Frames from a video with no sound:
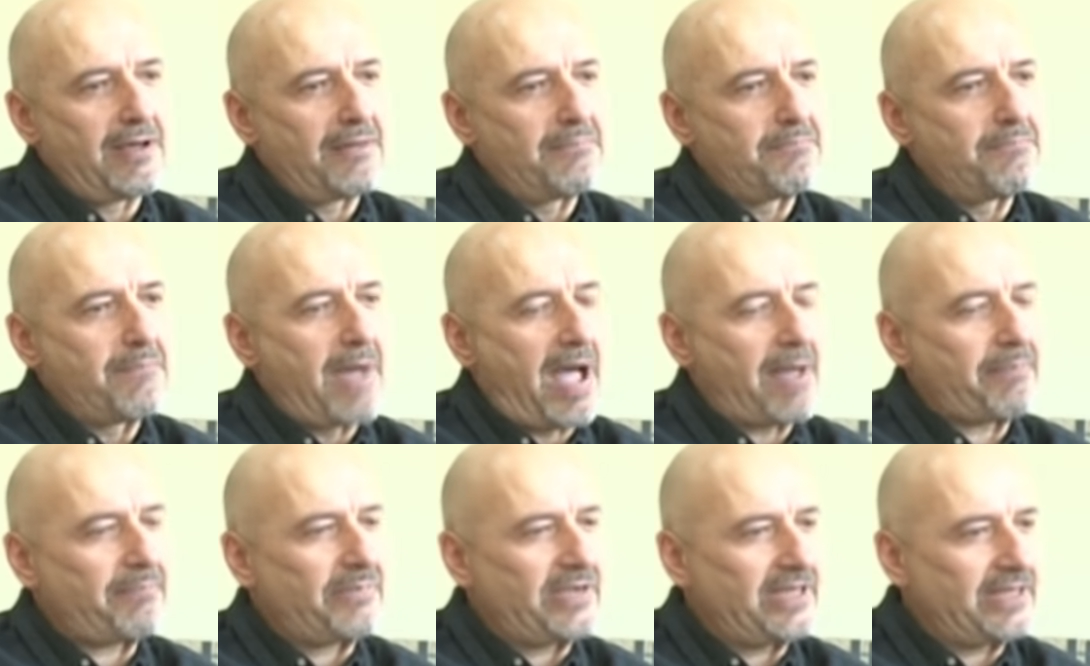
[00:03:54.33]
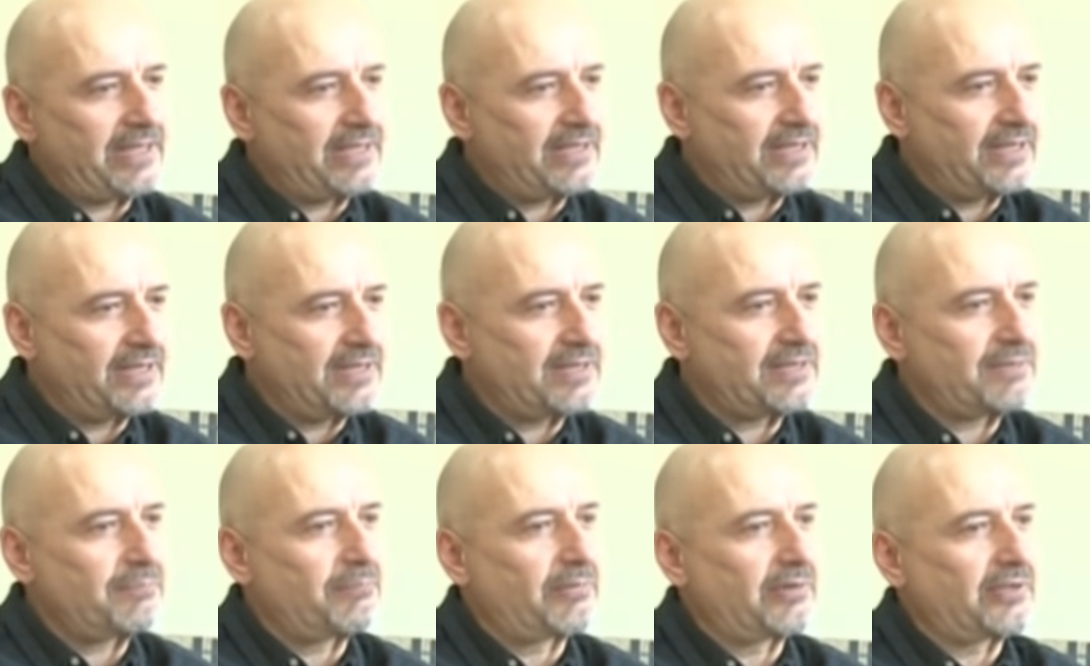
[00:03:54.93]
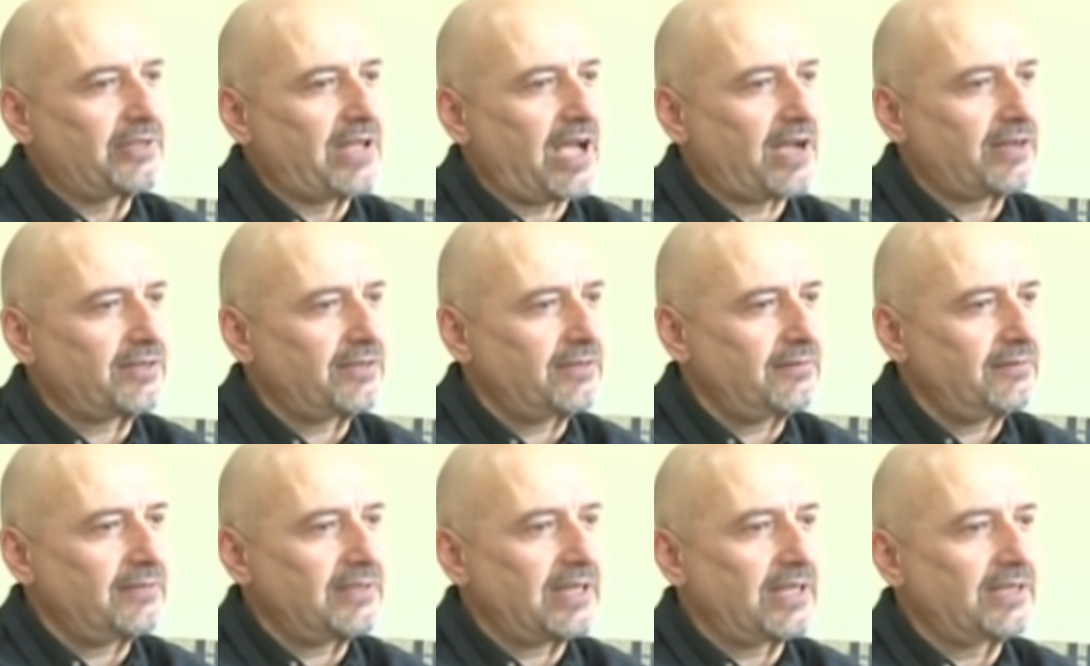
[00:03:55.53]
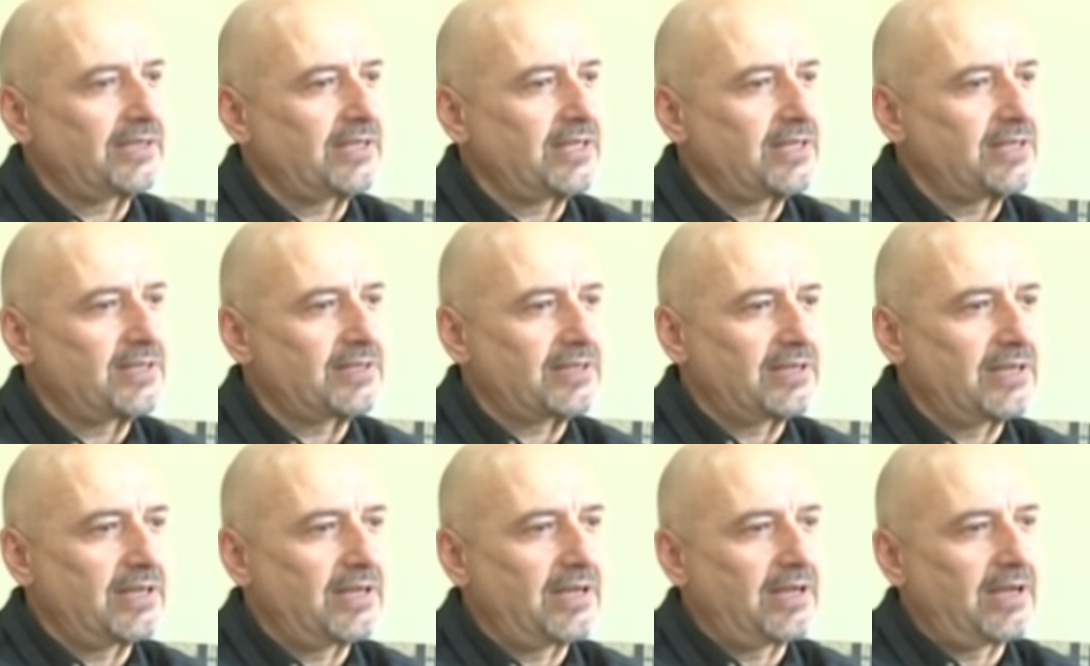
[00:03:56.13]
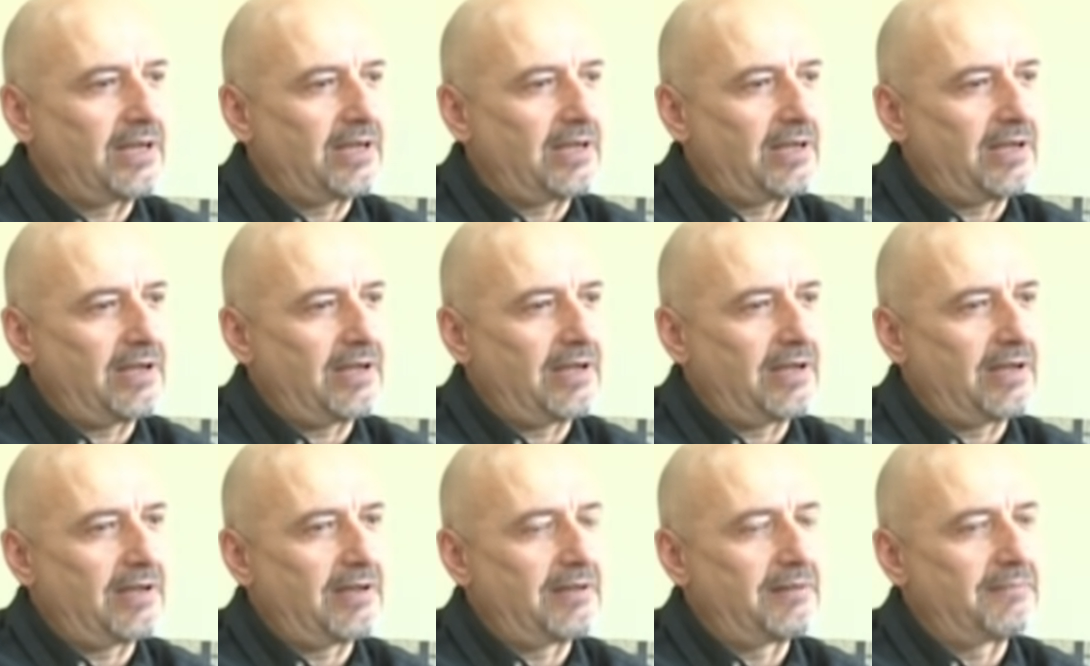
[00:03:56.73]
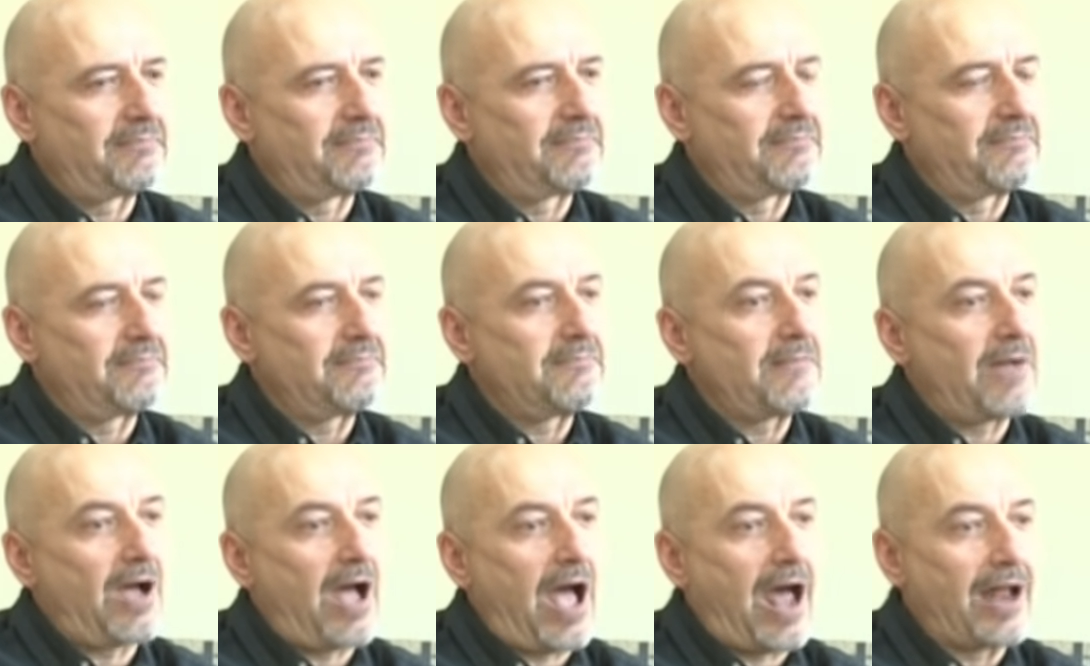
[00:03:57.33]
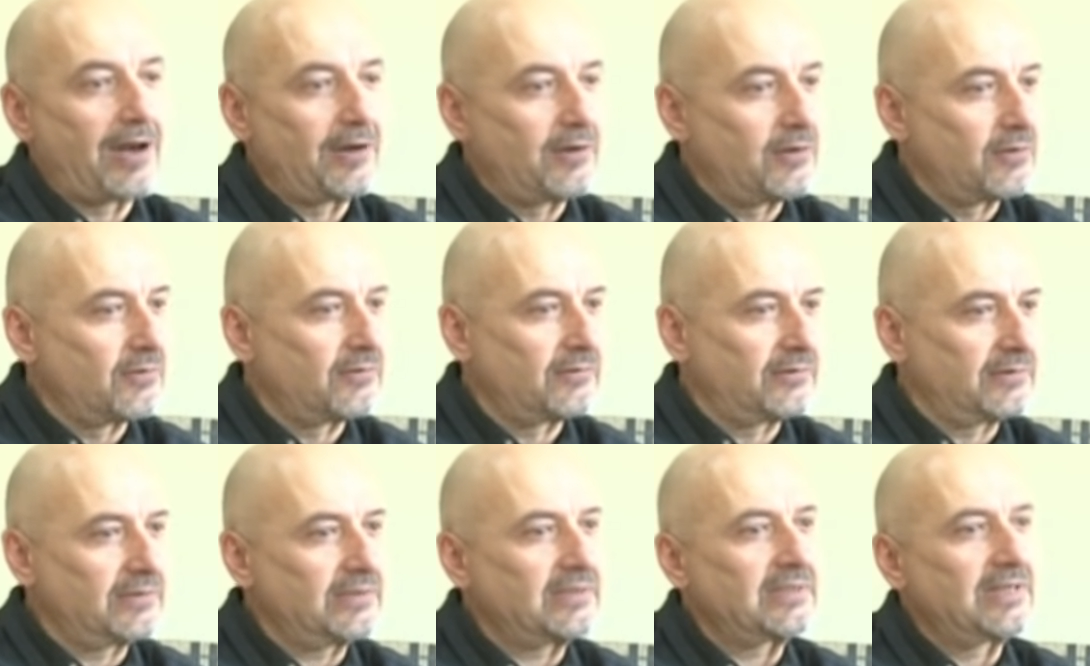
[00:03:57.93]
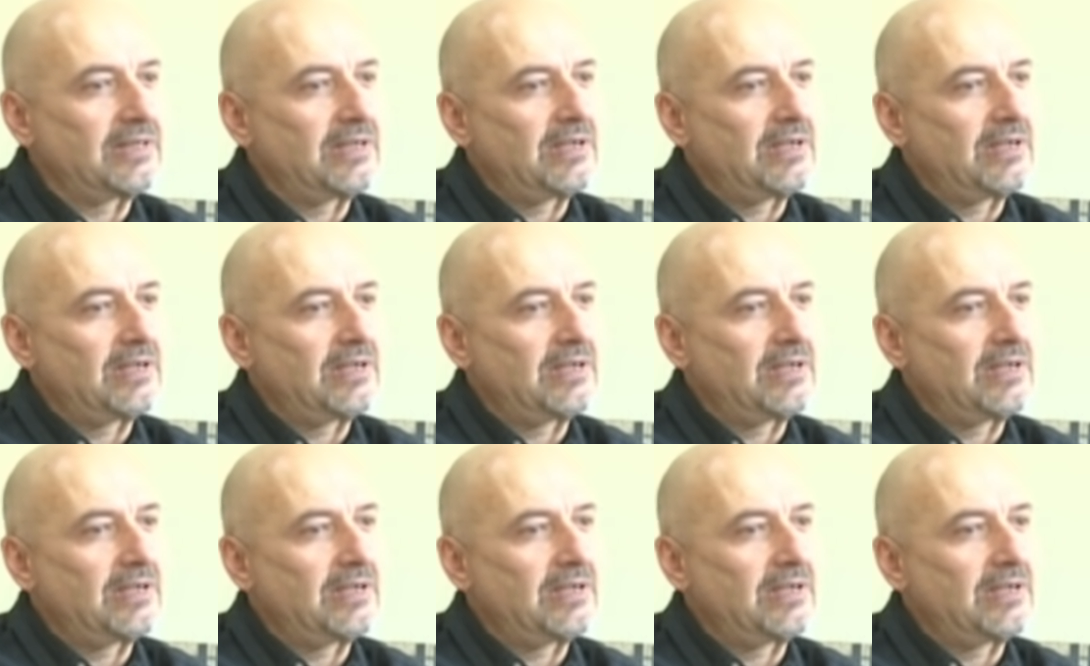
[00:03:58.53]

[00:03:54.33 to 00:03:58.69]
mapping this production that is unknown,